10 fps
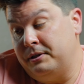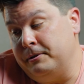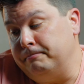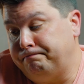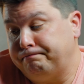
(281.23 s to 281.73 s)

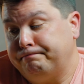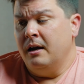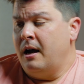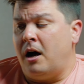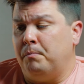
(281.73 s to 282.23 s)
So
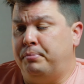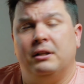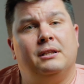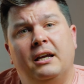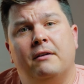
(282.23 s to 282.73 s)
I'll put
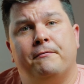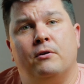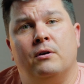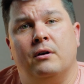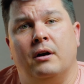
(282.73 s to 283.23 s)
a link
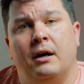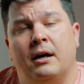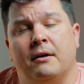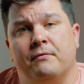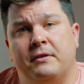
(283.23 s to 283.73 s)
for
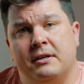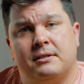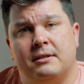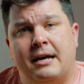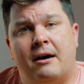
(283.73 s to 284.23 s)
uh,
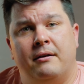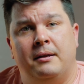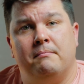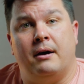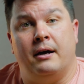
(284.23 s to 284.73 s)
this down
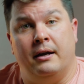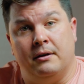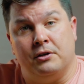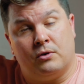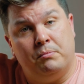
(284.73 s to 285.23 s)
in my
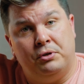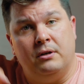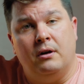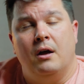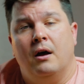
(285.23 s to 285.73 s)

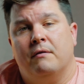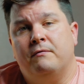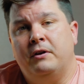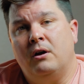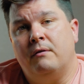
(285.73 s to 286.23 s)
description.
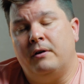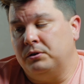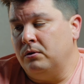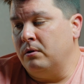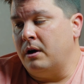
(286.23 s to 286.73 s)
The video, I've
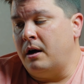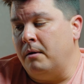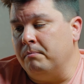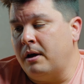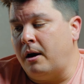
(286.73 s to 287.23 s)
also
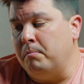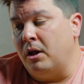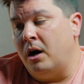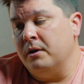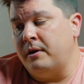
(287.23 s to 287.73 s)
um, got a
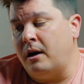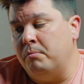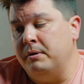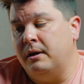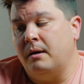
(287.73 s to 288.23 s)
blog that
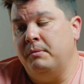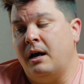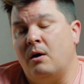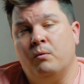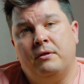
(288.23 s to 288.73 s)
I'll be
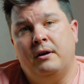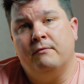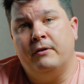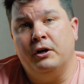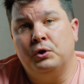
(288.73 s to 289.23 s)
coming out with
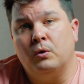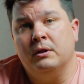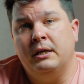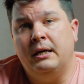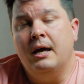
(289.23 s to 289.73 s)
here very
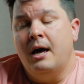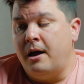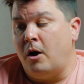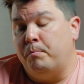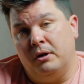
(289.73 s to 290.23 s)
shortly,
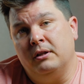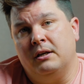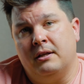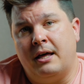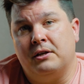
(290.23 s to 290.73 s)
and I'll put a
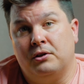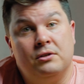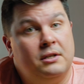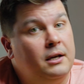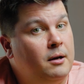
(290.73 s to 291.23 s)
link to that as soon
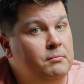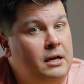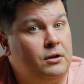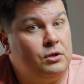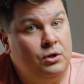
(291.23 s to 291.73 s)
as it comes
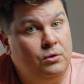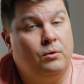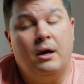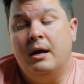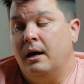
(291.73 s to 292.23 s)
out
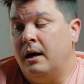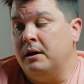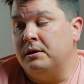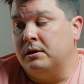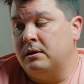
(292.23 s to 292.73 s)
too,
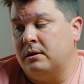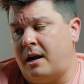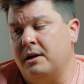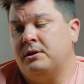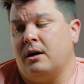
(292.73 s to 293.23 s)
uh, to
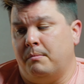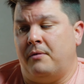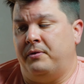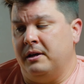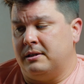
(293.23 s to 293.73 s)
kind of talk
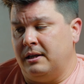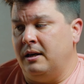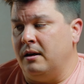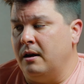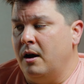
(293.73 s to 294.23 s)
about this
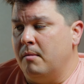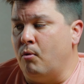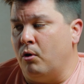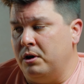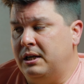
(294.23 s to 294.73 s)
in
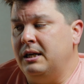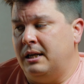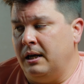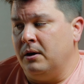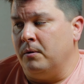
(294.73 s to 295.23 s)
more
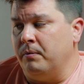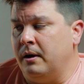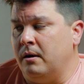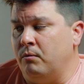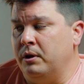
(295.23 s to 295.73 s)
detail,
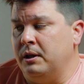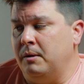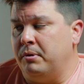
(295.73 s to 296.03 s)
uh, really.